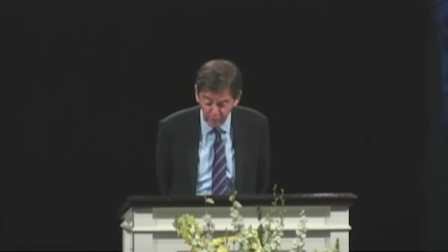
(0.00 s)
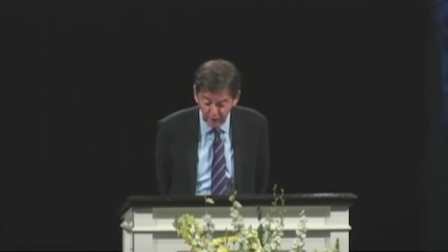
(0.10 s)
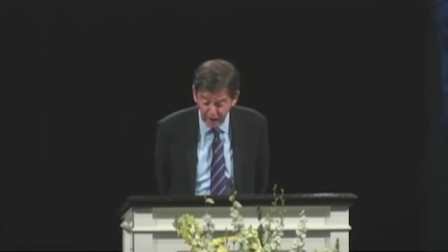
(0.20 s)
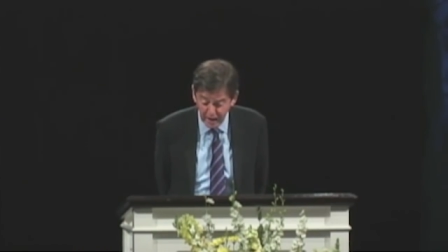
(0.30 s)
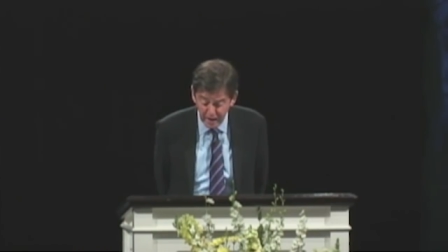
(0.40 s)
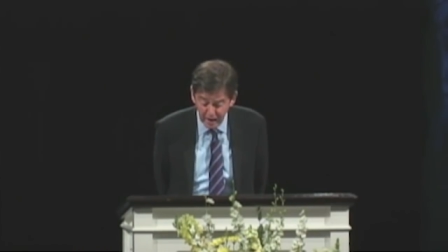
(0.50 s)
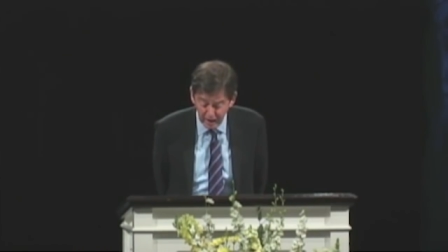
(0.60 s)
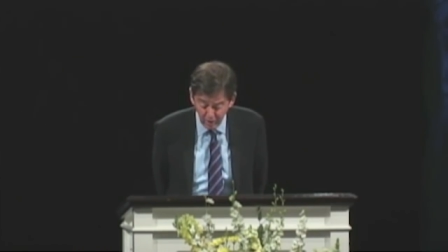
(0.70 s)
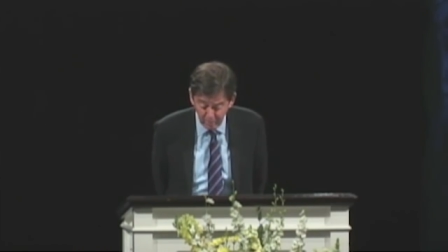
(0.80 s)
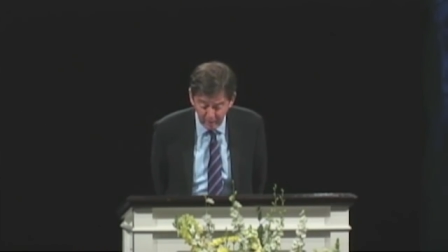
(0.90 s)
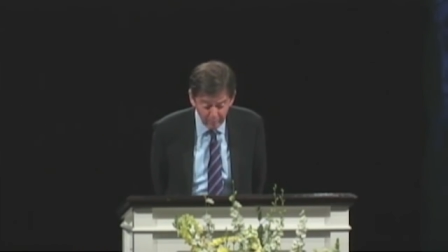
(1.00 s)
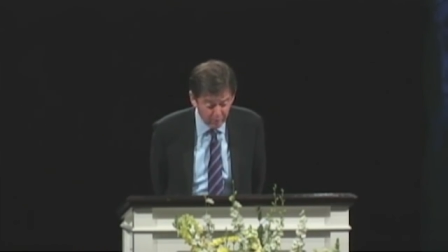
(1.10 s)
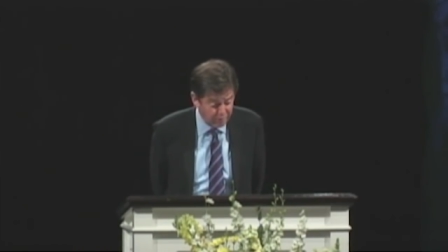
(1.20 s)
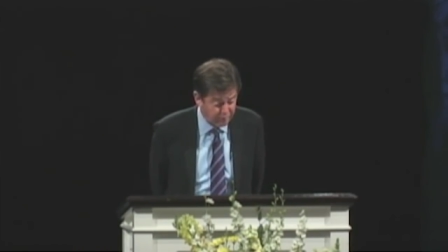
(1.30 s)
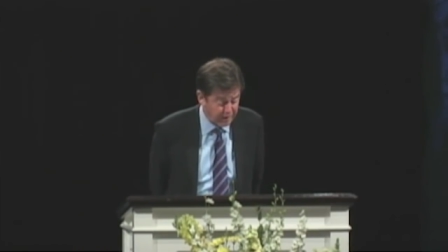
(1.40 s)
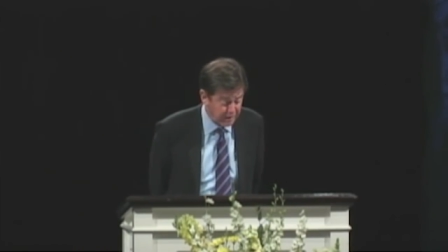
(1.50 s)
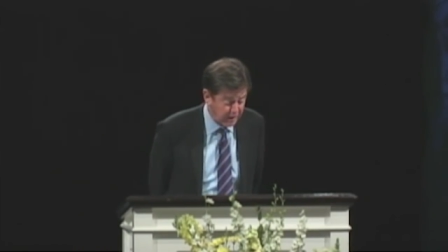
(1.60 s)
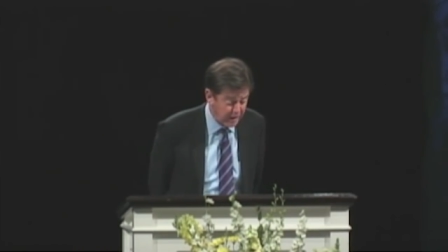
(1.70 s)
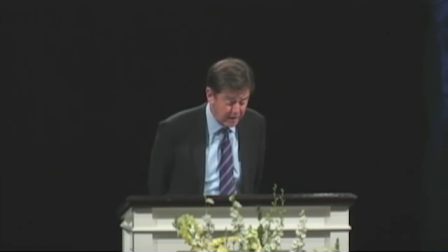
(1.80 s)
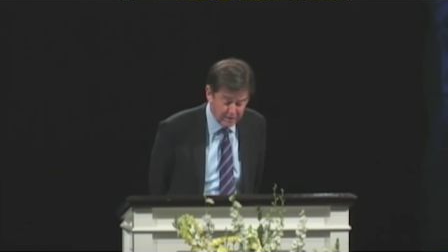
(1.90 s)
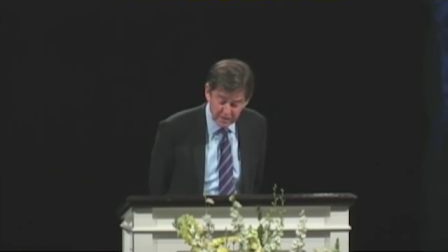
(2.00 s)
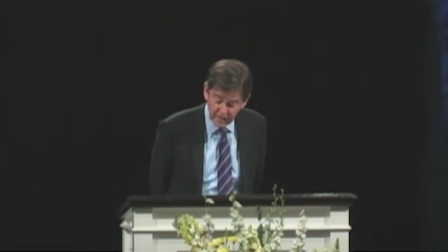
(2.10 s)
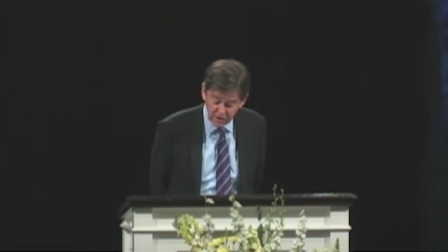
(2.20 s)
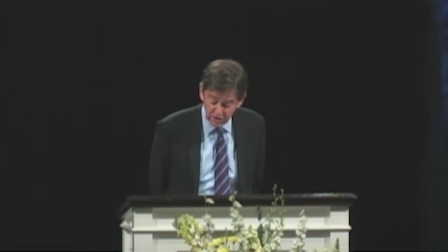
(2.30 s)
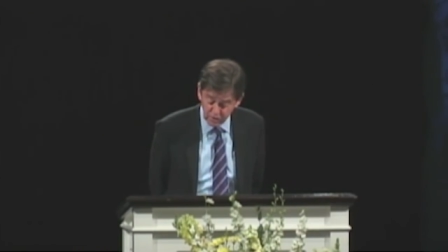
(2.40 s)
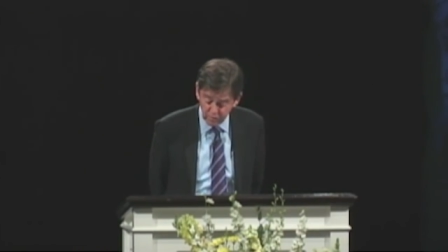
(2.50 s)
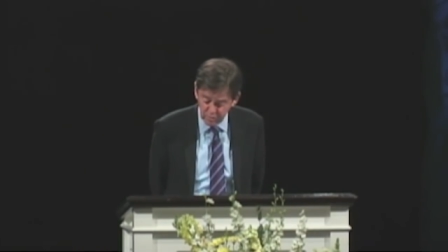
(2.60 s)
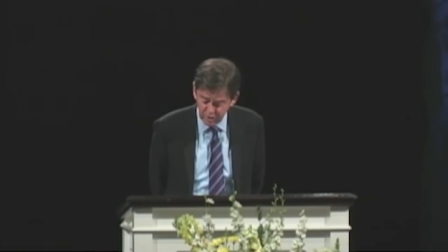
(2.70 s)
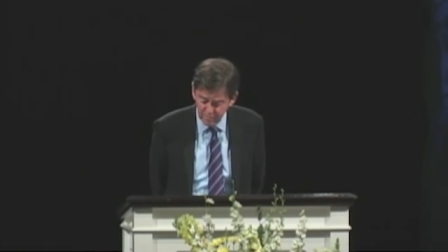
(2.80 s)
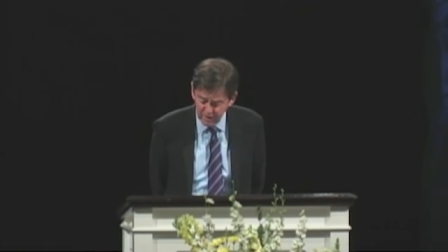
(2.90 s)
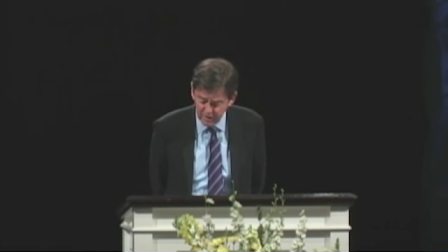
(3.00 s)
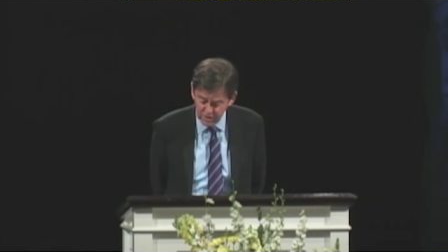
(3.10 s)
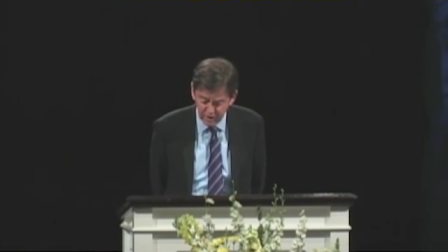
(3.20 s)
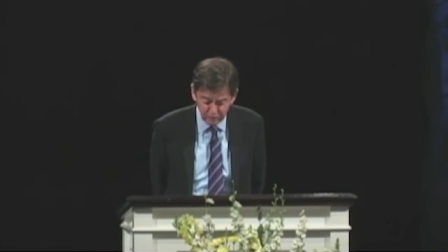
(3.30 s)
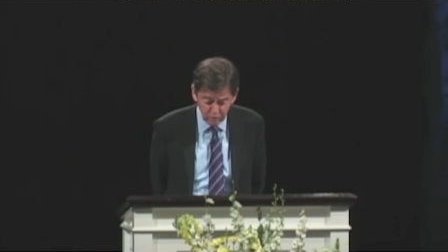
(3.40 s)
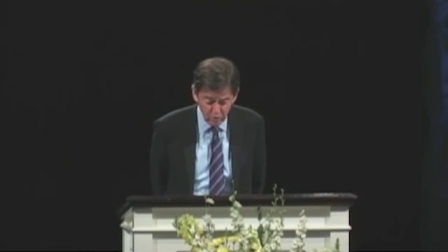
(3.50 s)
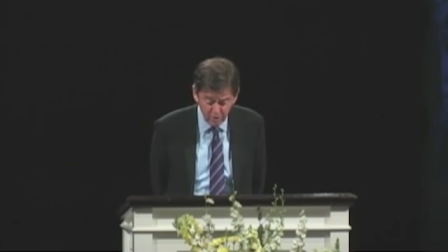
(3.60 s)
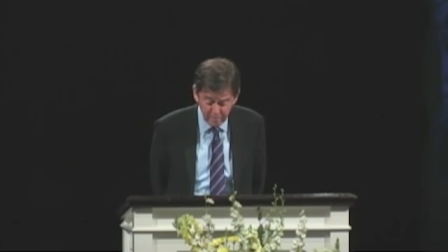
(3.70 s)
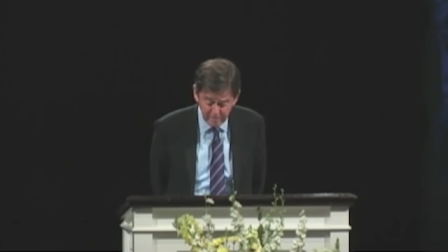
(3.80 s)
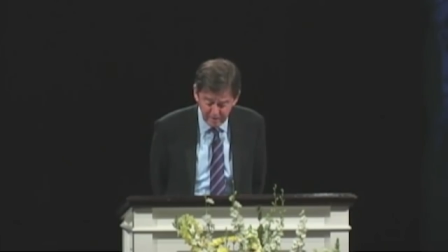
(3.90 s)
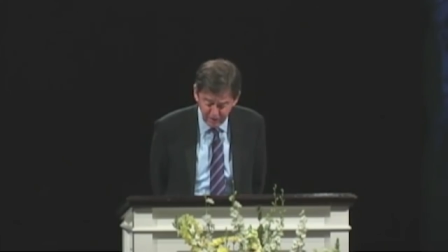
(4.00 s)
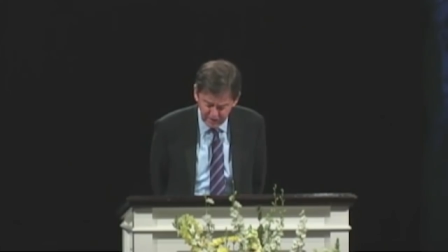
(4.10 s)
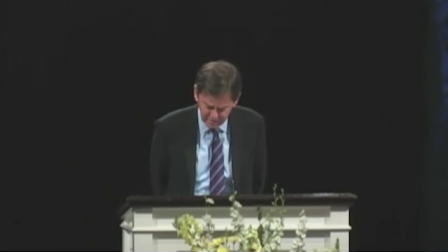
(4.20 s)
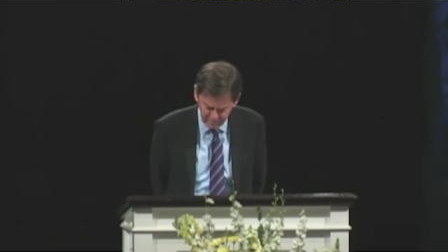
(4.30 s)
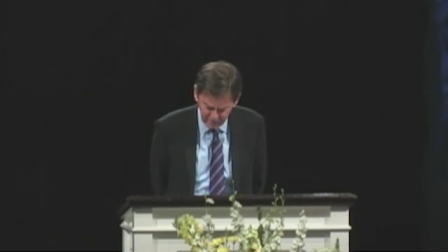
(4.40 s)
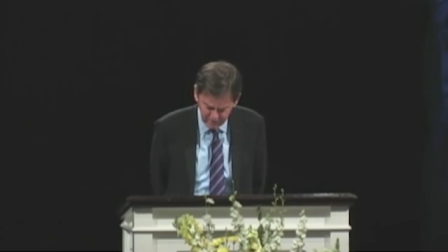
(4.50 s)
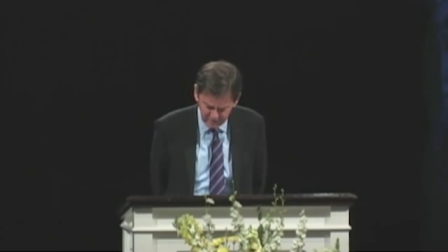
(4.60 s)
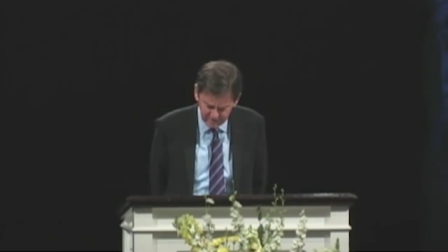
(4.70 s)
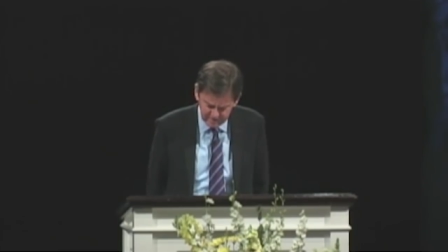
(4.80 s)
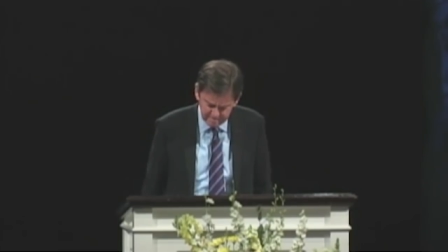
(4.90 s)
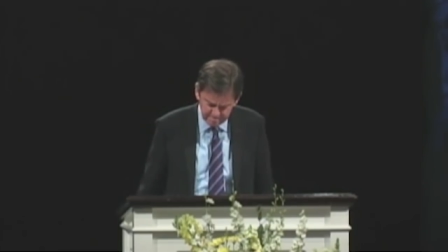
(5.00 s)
But I, I remember, in fact, I had a text just from somebody this afternoon. It made me think about it.